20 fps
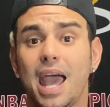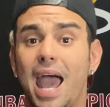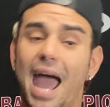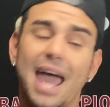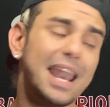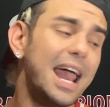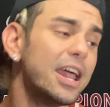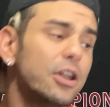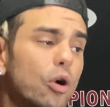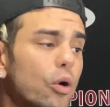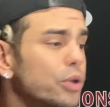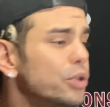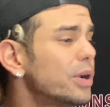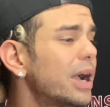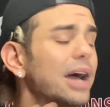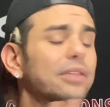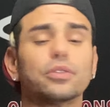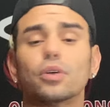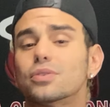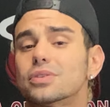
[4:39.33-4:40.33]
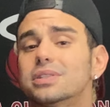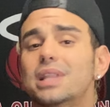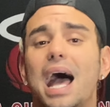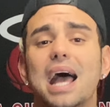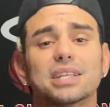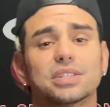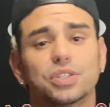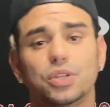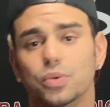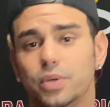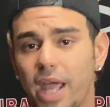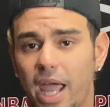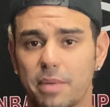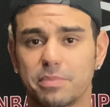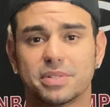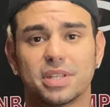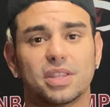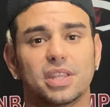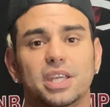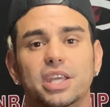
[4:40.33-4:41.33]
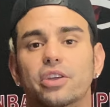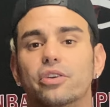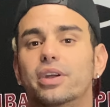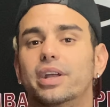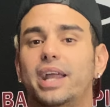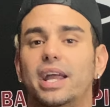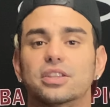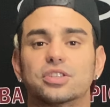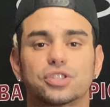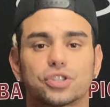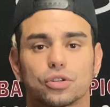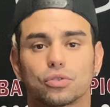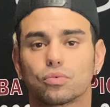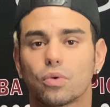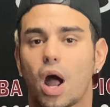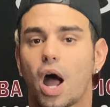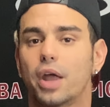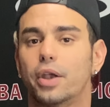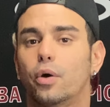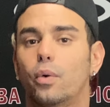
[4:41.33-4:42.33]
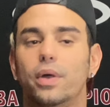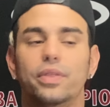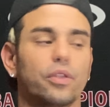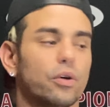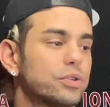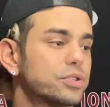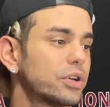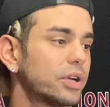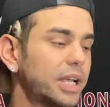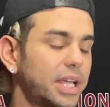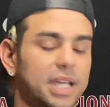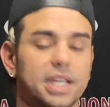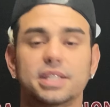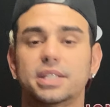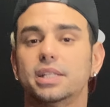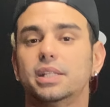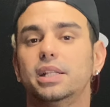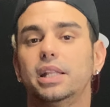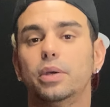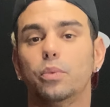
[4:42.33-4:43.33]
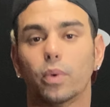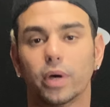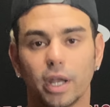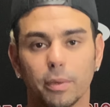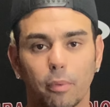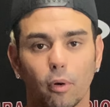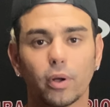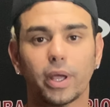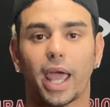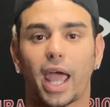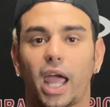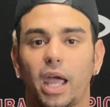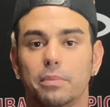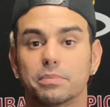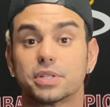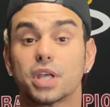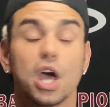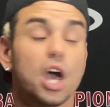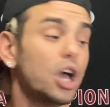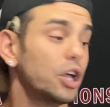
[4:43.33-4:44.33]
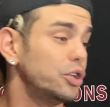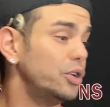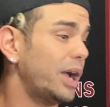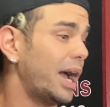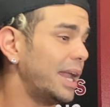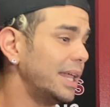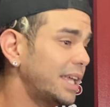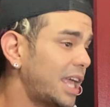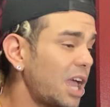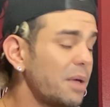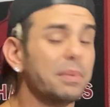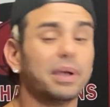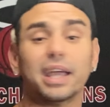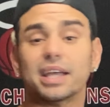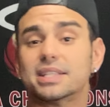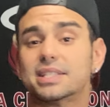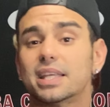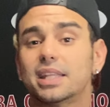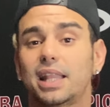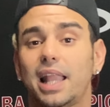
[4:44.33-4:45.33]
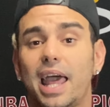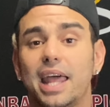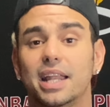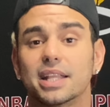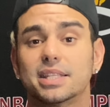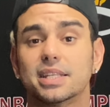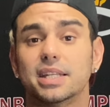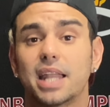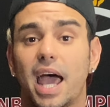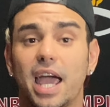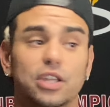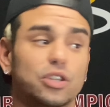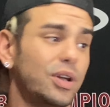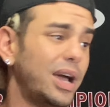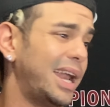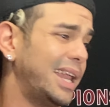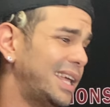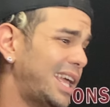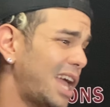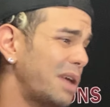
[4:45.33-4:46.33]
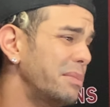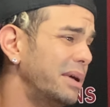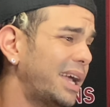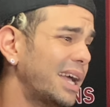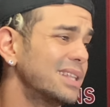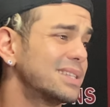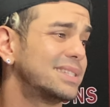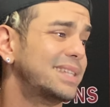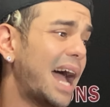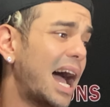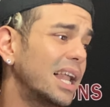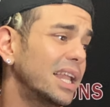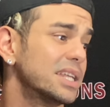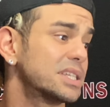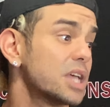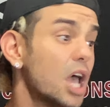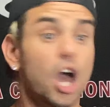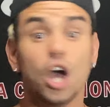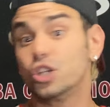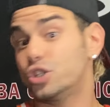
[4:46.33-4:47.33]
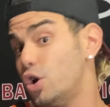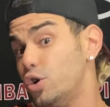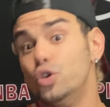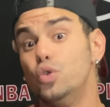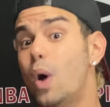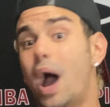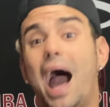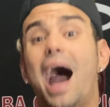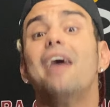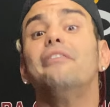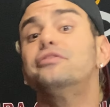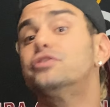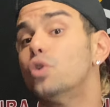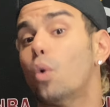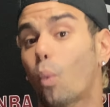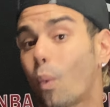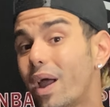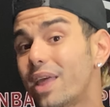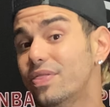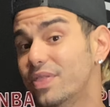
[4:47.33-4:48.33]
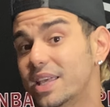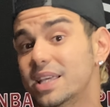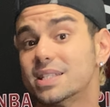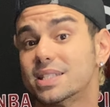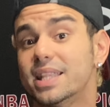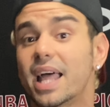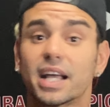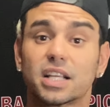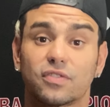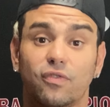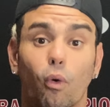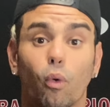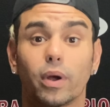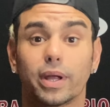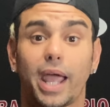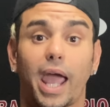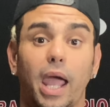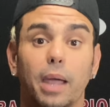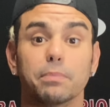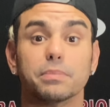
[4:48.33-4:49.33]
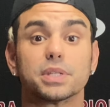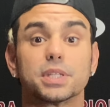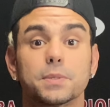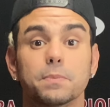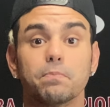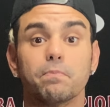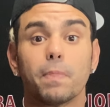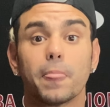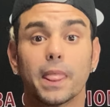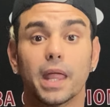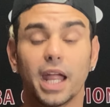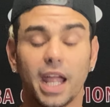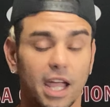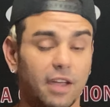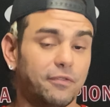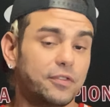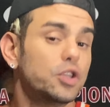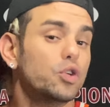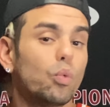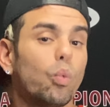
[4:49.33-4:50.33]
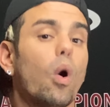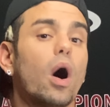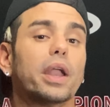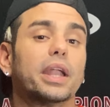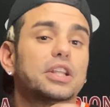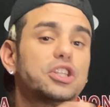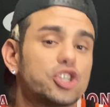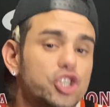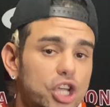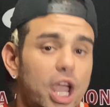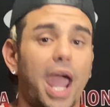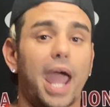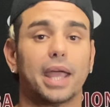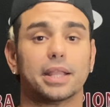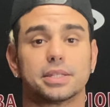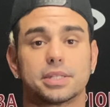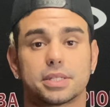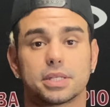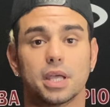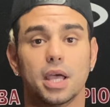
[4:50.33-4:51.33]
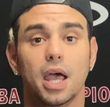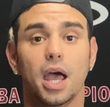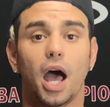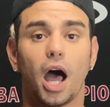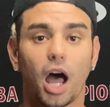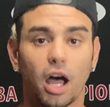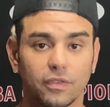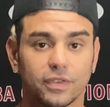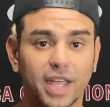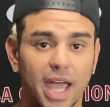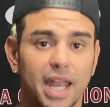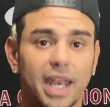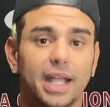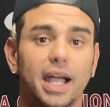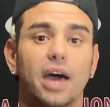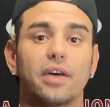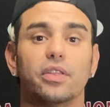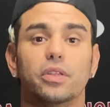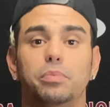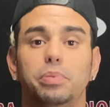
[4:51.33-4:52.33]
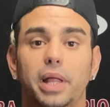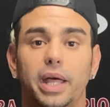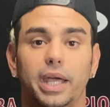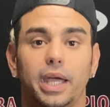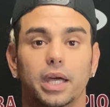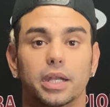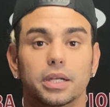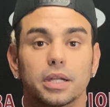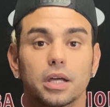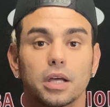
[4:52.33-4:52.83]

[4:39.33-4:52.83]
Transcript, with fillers: And I know you got those last two games of the year against Toronto, and those are easily winnable games. You got a game against Atlanta tonight. You got a game against Dallas. So you have to win these next four games if you want a chance of getting out of the play in.